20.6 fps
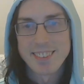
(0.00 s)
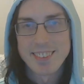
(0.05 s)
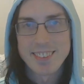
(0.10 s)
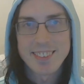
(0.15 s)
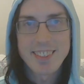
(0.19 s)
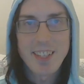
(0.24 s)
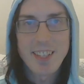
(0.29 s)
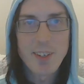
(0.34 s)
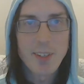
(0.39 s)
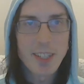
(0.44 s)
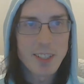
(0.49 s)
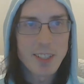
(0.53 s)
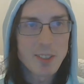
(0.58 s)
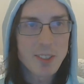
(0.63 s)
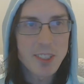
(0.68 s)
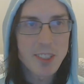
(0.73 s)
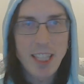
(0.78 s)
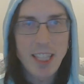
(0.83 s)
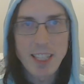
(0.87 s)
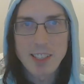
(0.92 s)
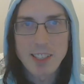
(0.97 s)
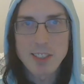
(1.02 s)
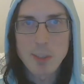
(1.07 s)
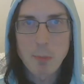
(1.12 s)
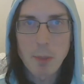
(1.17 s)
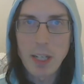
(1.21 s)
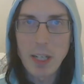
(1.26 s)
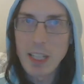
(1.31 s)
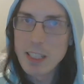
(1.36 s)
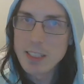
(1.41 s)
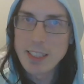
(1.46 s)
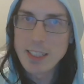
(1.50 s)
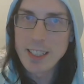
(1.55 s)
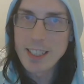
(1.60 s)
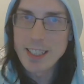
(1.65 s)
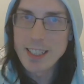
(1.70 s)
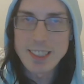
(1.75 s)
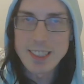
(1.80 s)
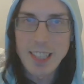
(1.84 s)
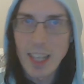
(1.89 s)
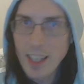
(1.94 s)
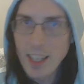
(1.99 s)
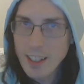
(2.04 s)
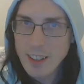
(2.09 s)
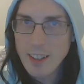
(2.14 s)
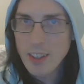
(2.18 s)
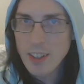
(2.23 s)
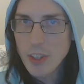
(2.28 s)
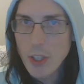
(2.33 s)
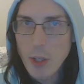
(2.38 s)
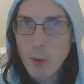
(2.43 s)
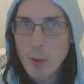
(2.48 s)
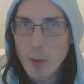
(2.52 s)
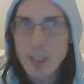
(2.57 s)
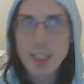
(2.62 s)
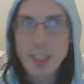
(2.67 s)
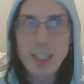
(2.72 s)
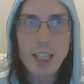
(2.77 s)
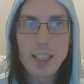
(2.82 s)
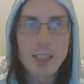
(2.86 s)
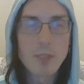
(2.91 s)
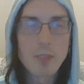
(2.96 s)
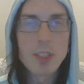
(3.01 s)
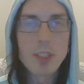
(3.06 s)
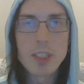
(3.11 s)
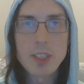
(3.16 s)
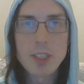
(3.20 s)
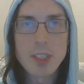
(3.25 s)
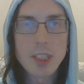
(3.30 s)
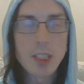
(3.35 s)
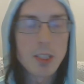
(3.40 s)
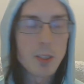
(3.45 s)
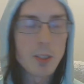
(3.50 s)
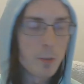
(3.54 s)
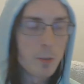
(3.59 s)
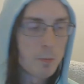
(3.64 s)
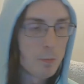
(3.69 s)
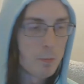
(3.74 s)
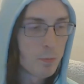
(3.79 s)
So it was kind of surprising, because I thought they were an activist too.